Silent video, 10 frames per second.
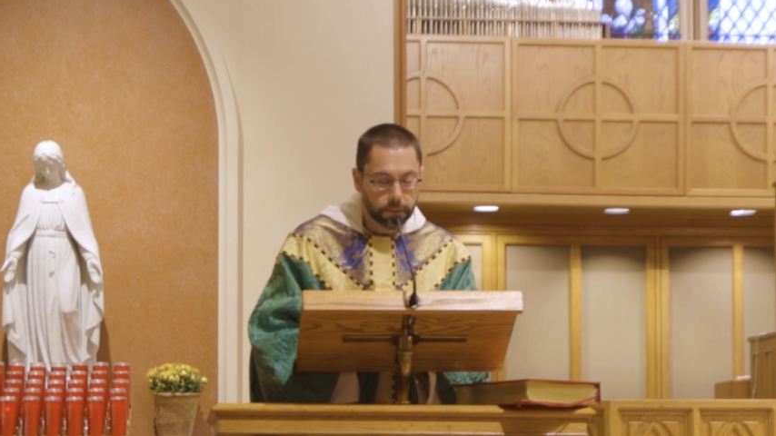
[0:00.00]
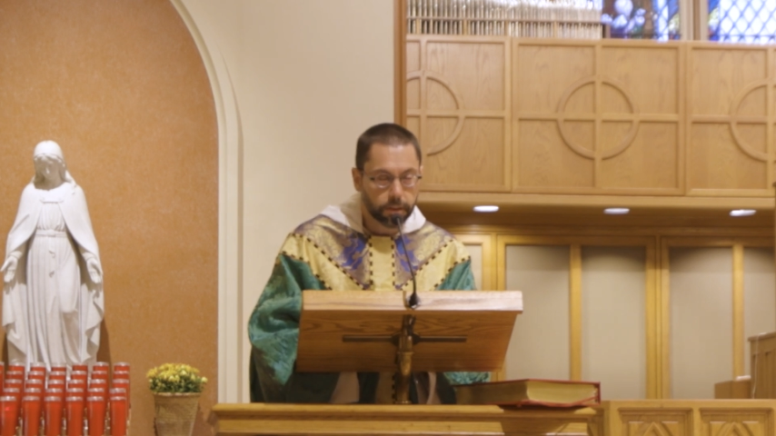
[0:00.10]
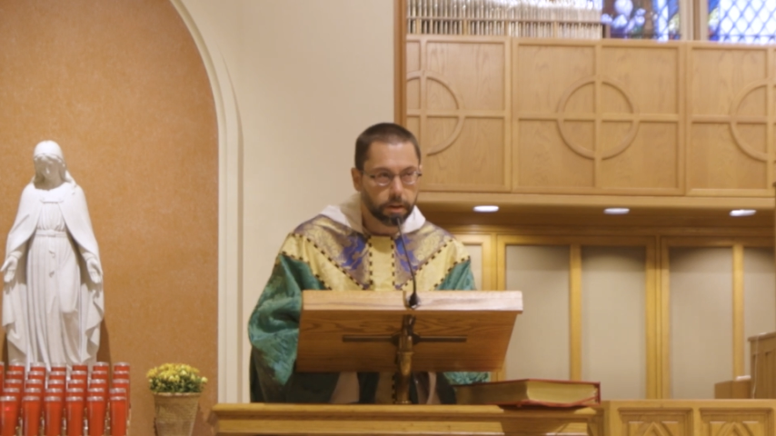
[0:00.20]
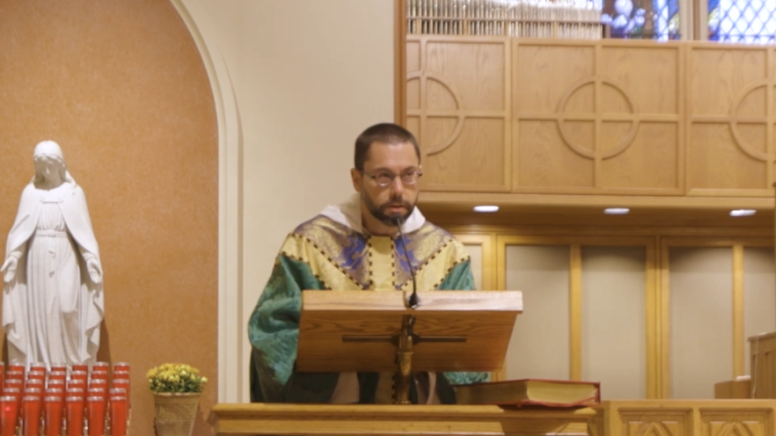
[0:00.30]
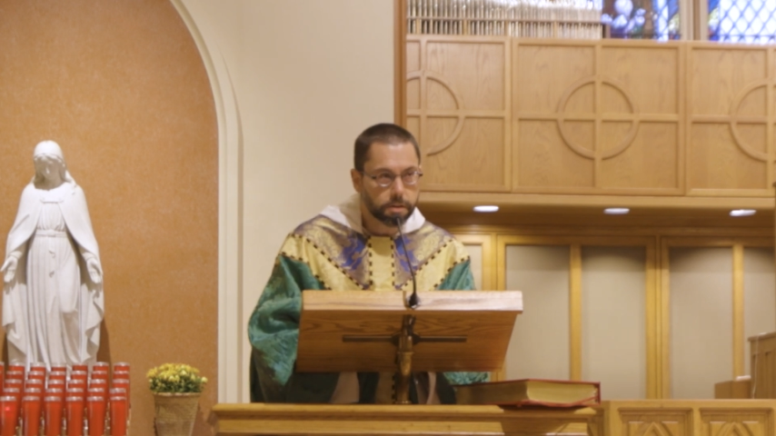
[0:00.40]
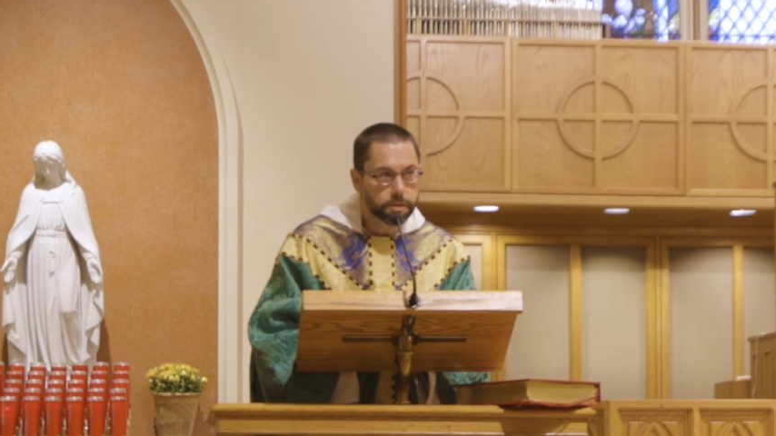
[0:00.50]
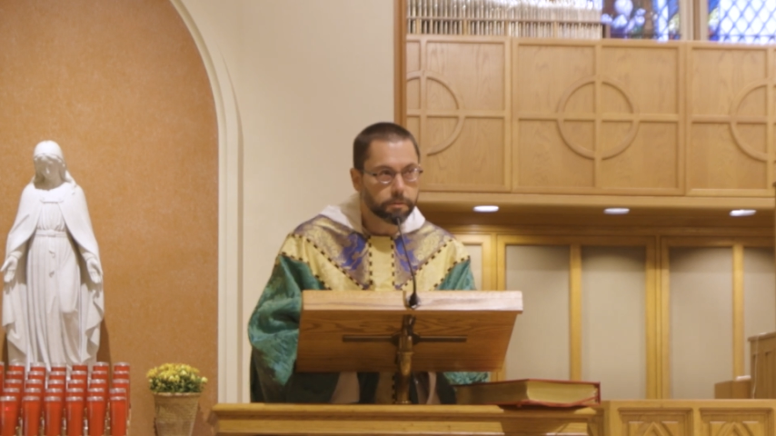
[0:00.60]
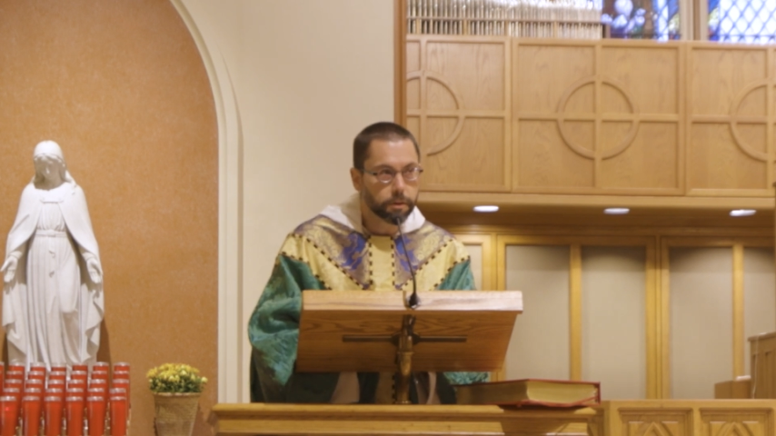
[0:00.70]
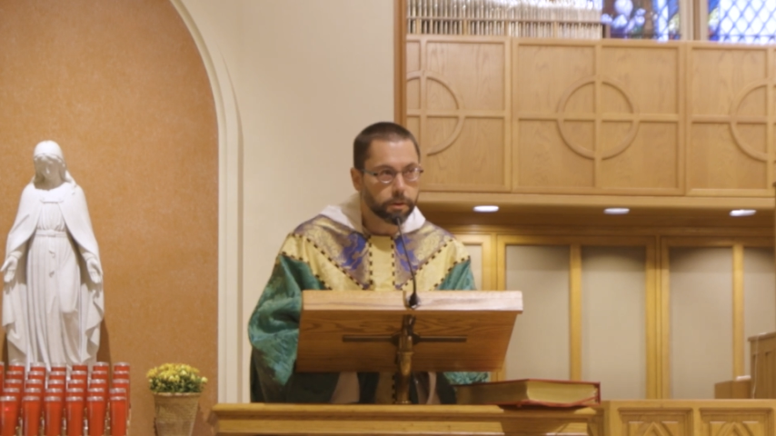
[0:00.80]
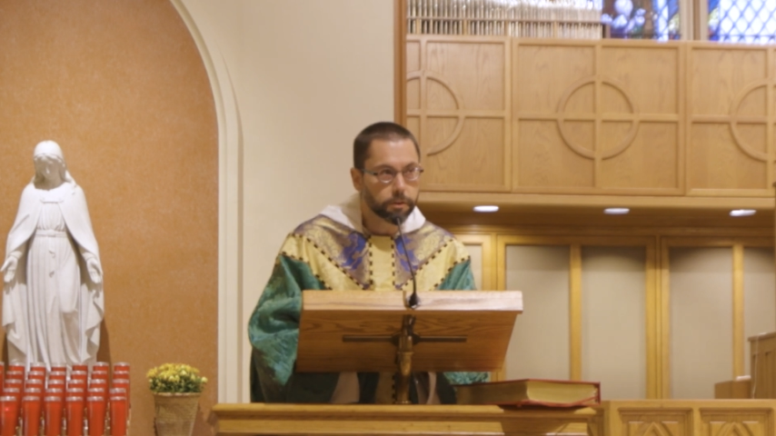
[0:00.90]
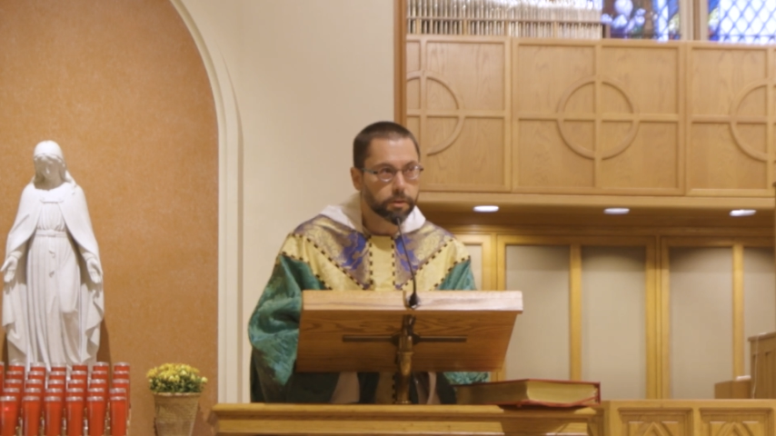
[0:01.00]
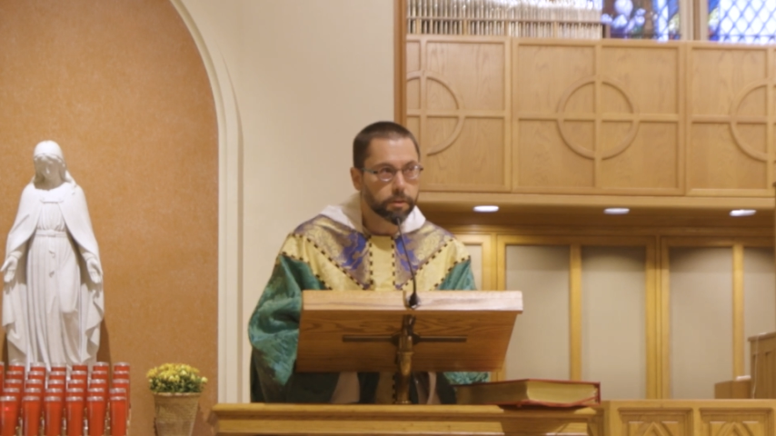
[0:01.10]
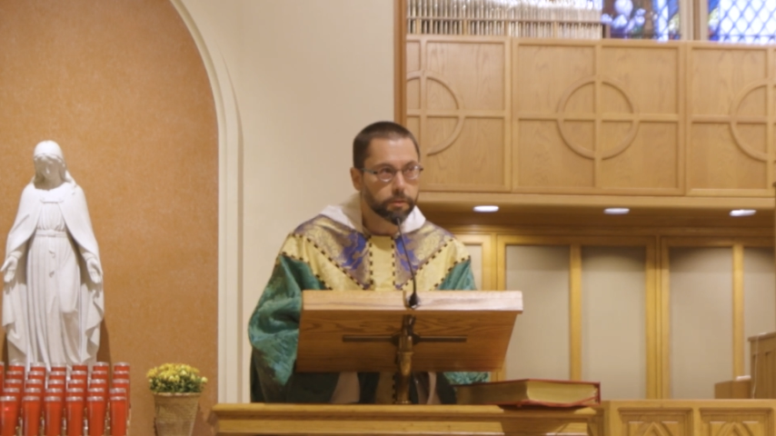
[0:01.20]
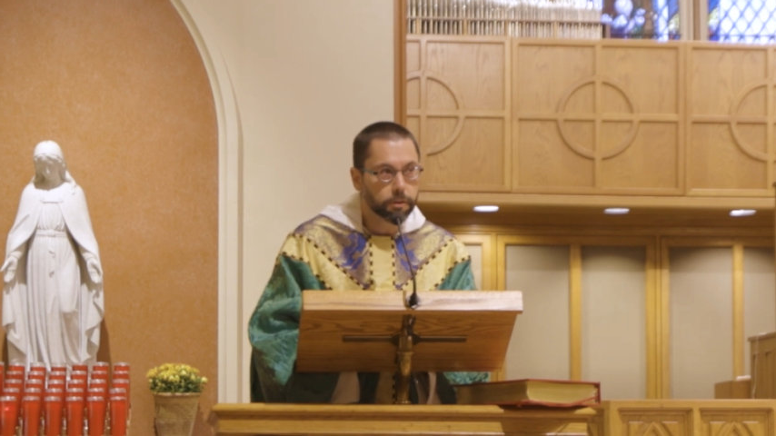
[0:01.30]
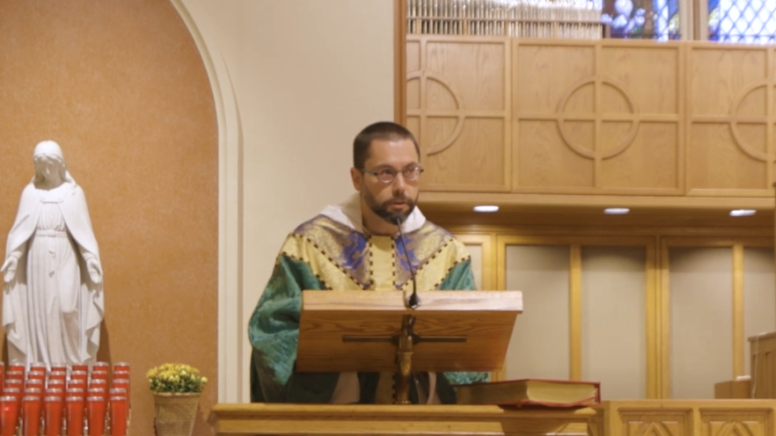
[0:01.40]
There is a version
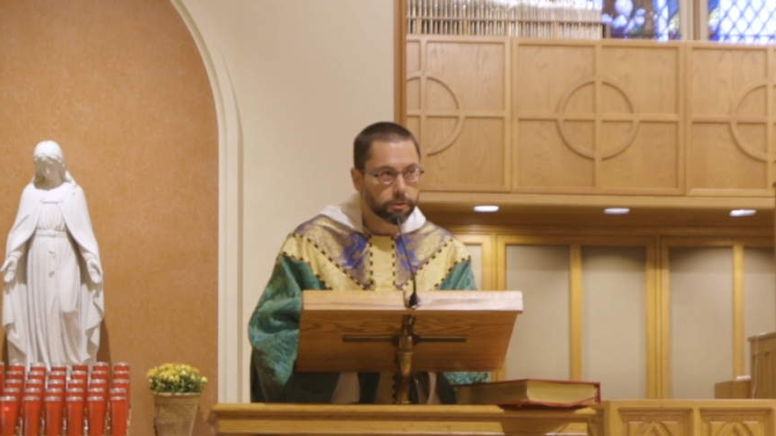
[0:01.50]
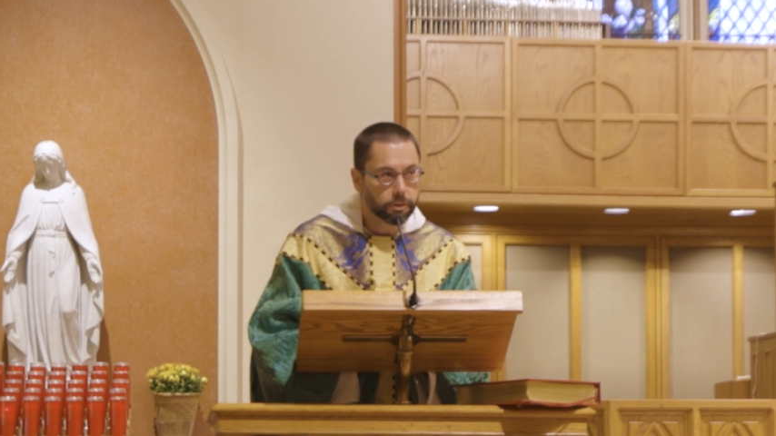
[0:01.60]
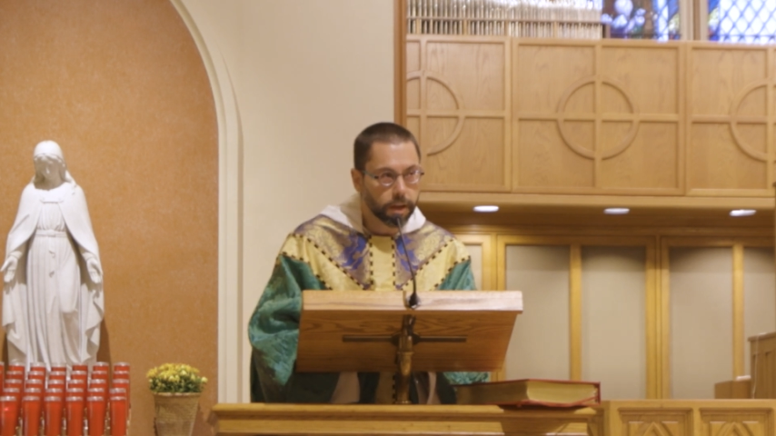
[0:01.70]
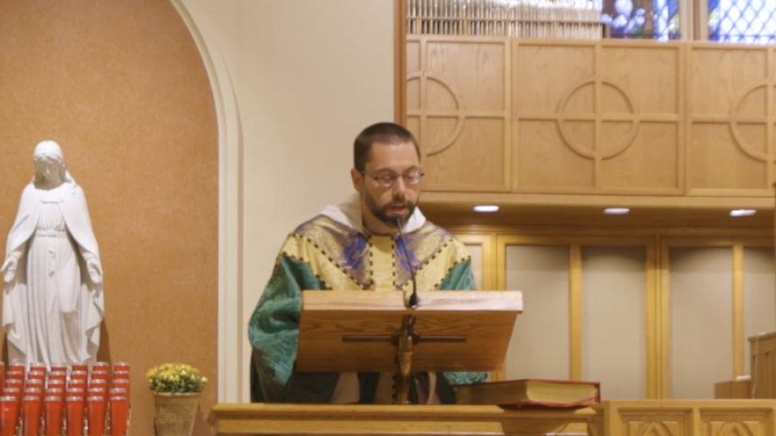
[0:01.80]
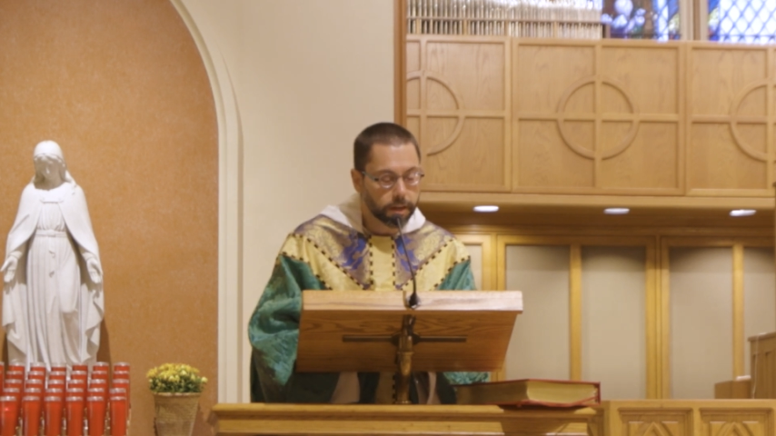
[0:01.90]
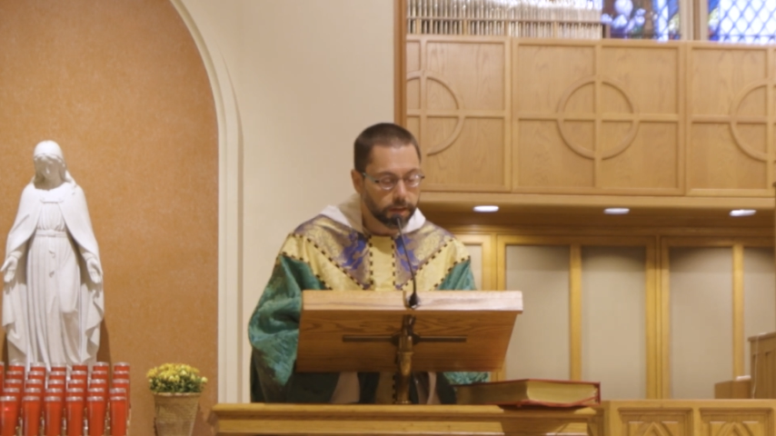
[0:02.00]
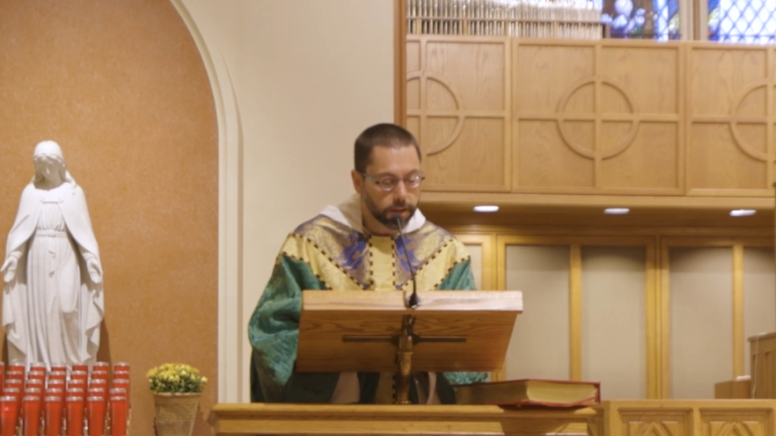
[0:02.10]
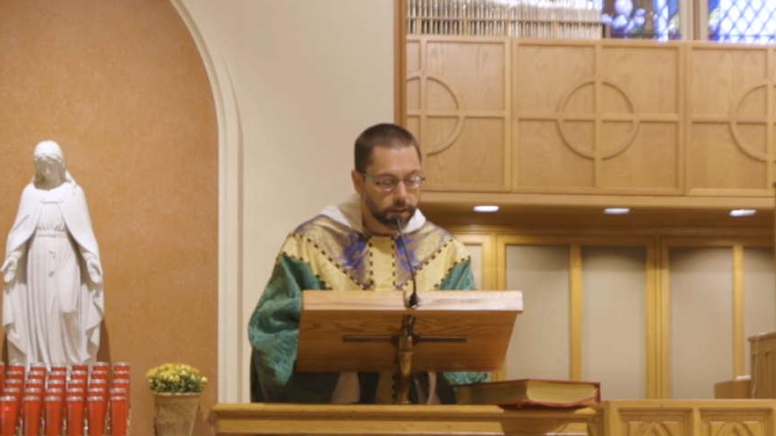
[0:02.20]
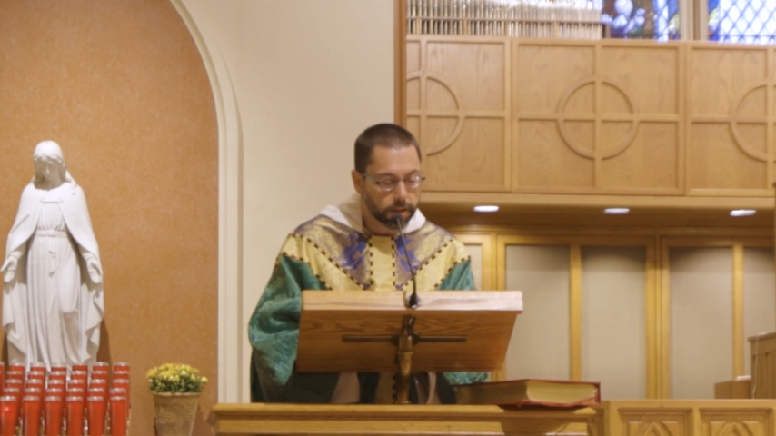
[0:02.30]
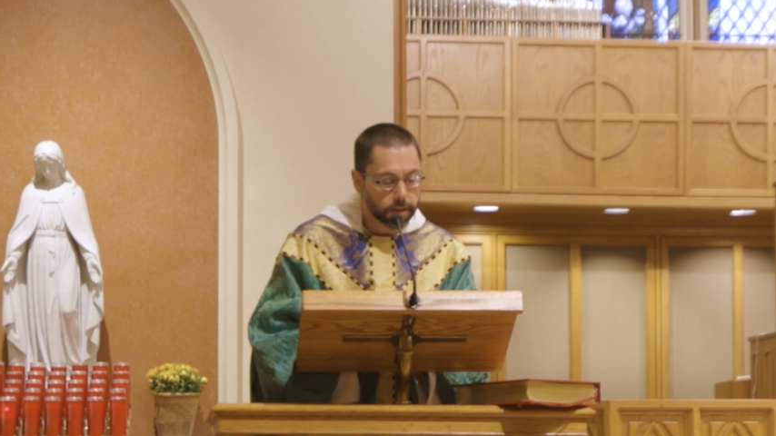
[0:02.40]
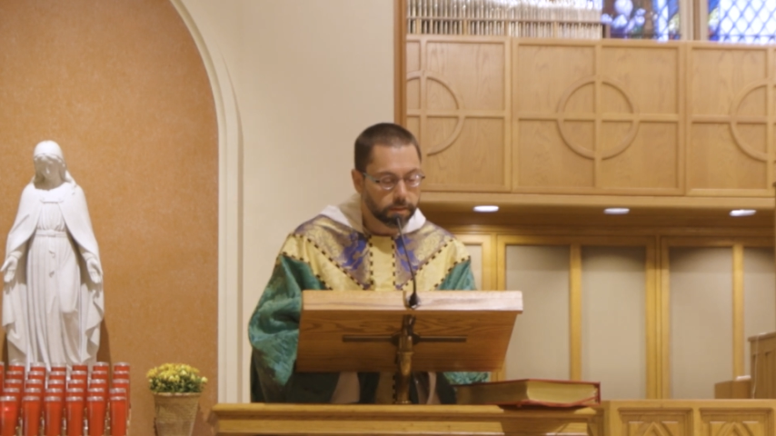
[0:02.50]
of Christianity